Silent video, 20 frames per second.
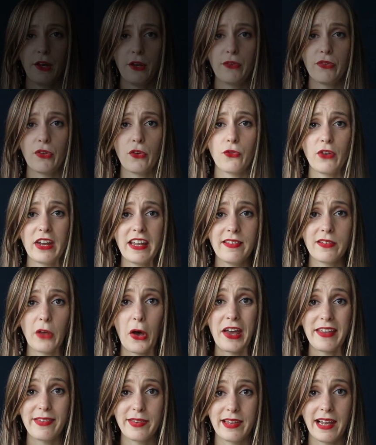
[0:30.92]
So Reese
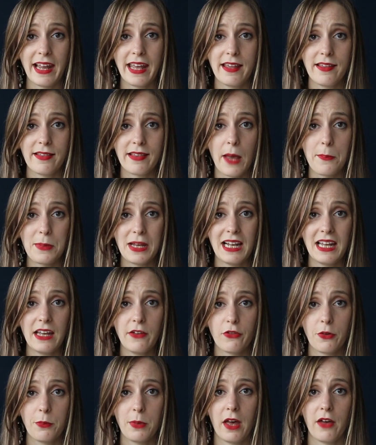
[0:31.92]
isolates Amelie
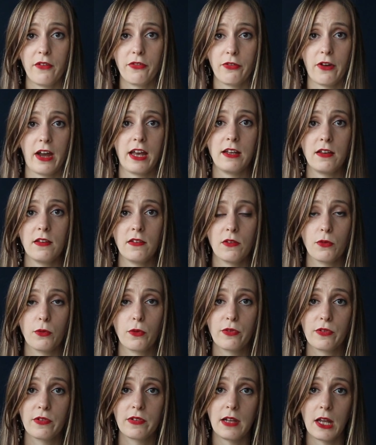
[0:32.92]
from her friends sort
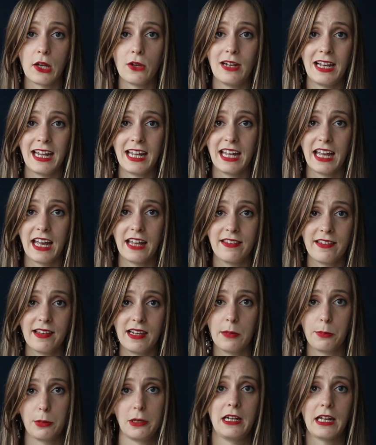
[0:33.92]
of slowly and
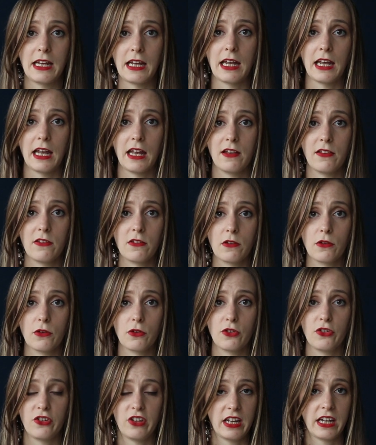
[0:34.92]
deliberately
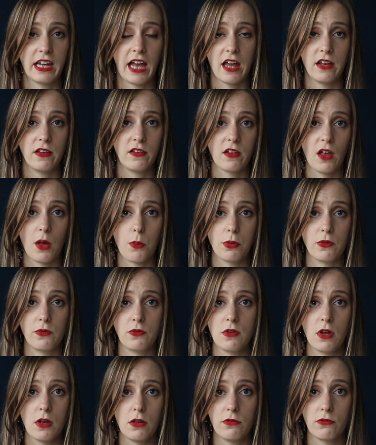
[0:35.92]
until she ends up with
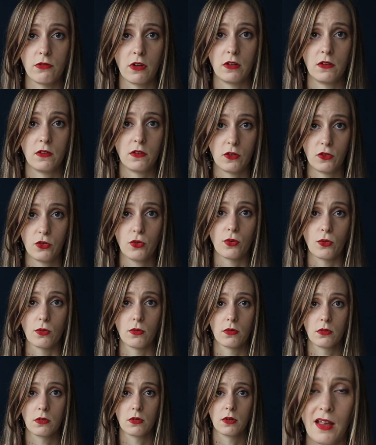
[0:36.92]
no friends at
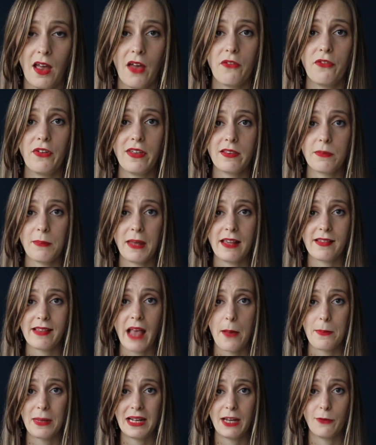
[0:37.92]
all. This makes
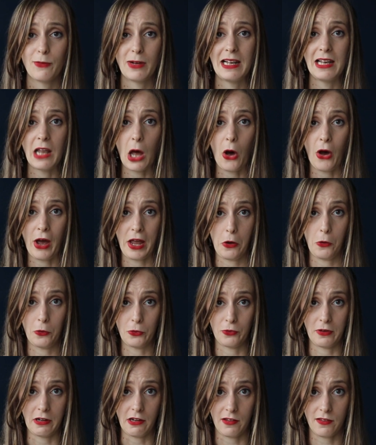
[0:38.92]
Amelie rely
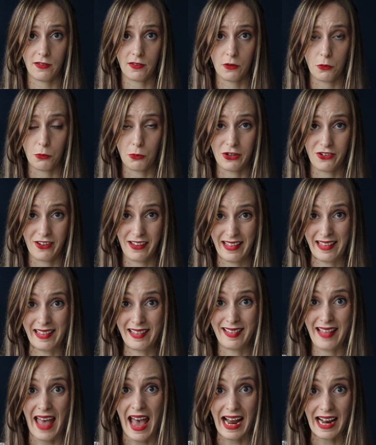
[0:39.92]
on Reese, which is
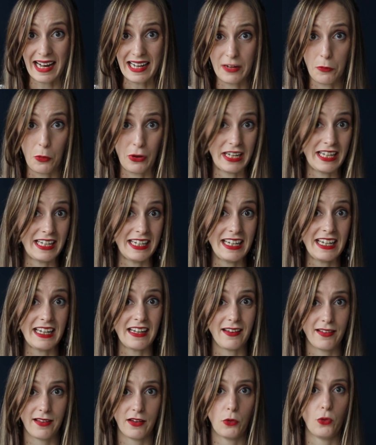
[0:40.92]
exactly what he
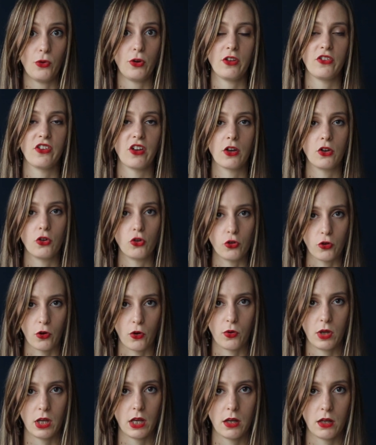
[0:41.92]
needs in order to
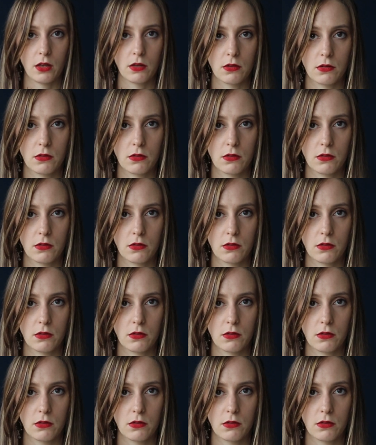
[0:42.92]
control her.